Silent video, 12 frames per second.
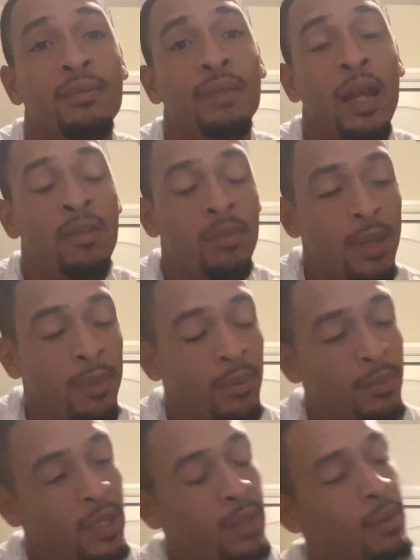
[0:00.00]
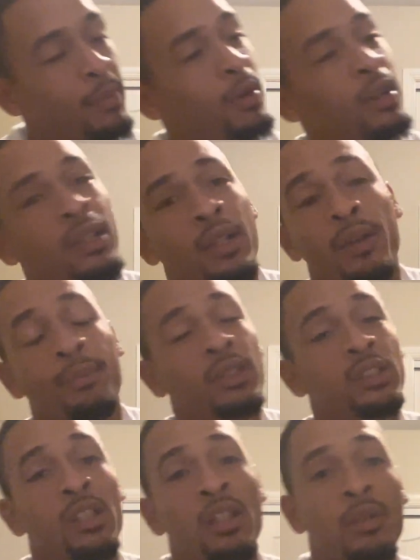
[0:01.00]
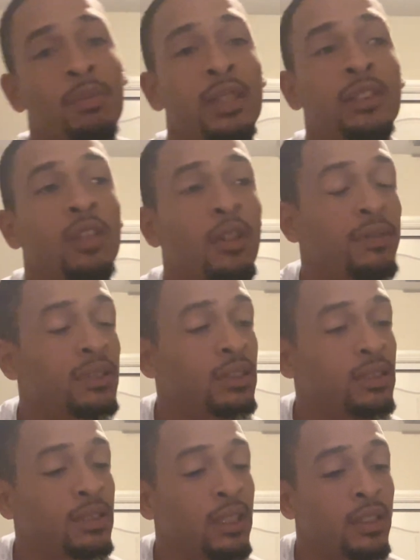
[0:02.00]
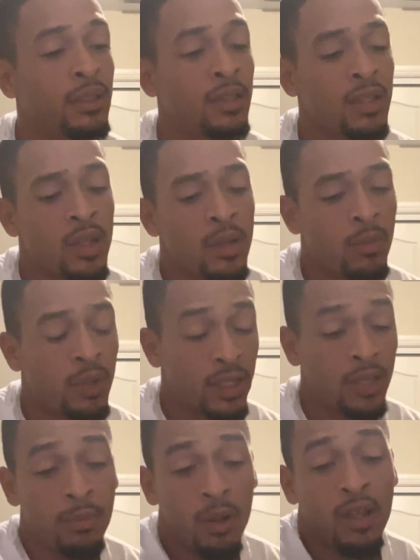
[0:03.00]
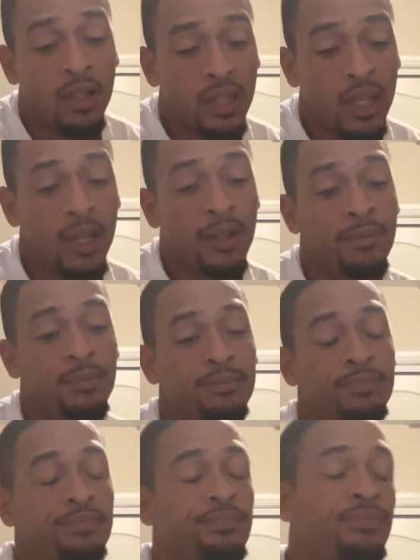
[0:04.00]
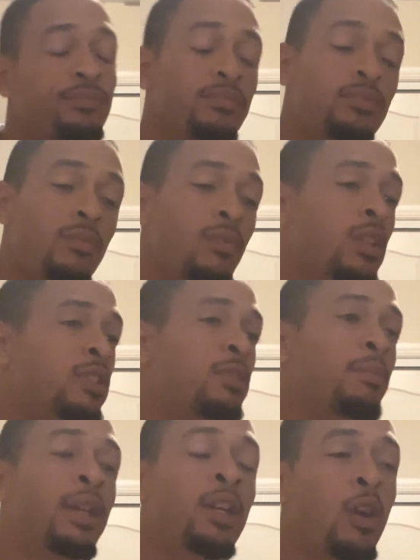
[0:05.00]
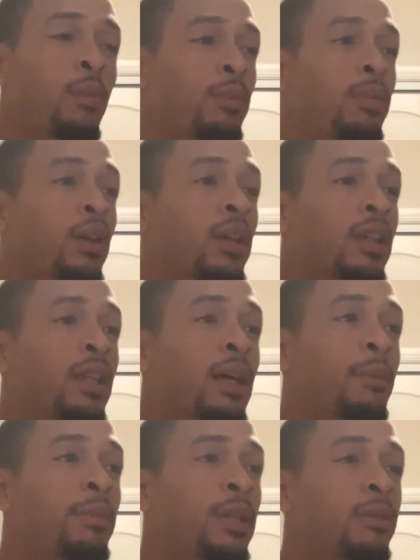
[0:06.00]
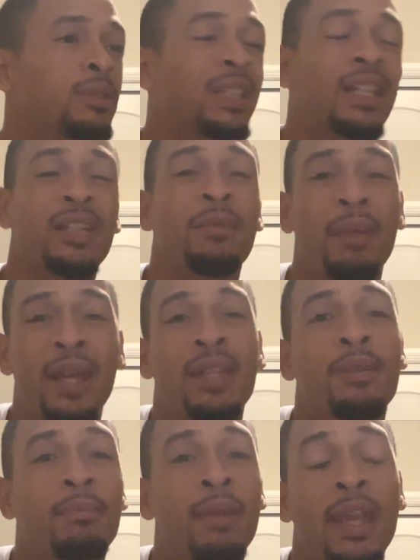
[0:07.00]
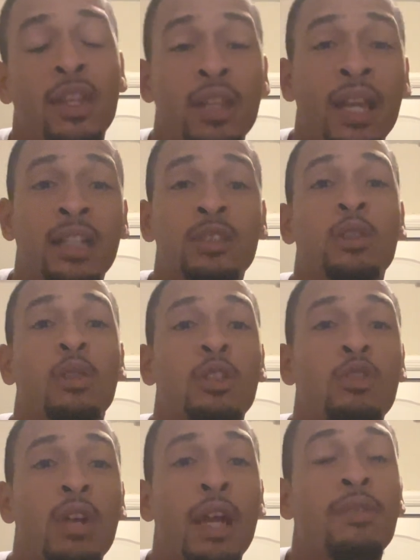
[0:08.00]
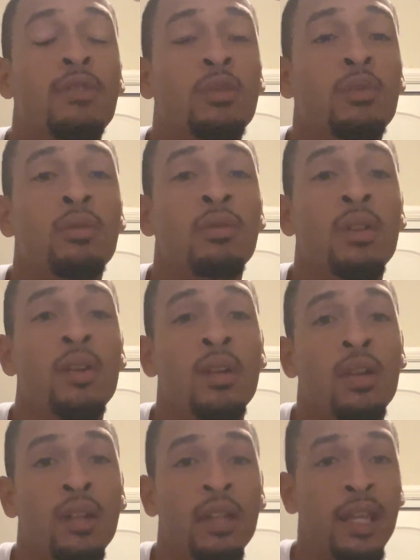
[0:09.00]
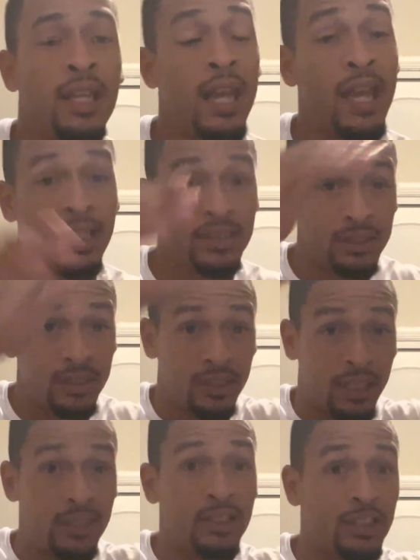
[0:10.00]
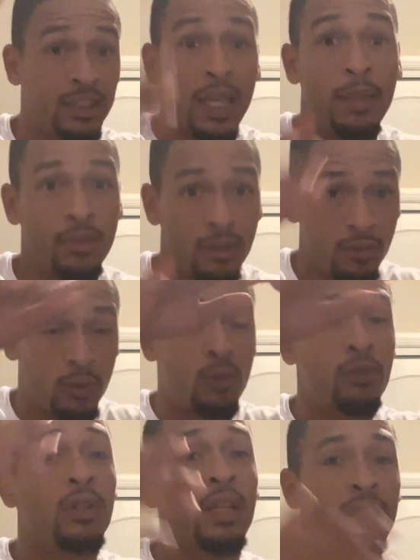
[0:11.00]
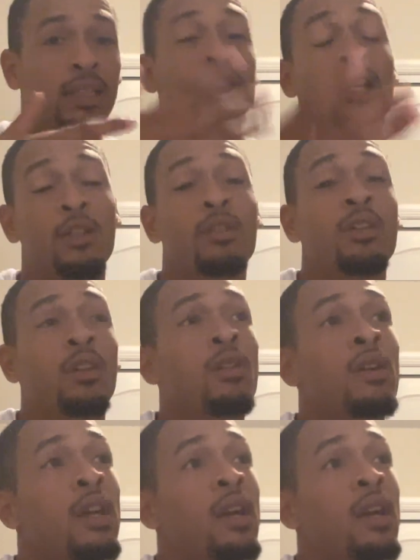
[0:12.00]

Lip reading: I remember me and my partner, a bunch of other police officers there, were in a parking lot. It's a big open parking lot, but it was like an abandoned bank. You guys know the drive-through, like it has the shape, the roof, like that's how you know.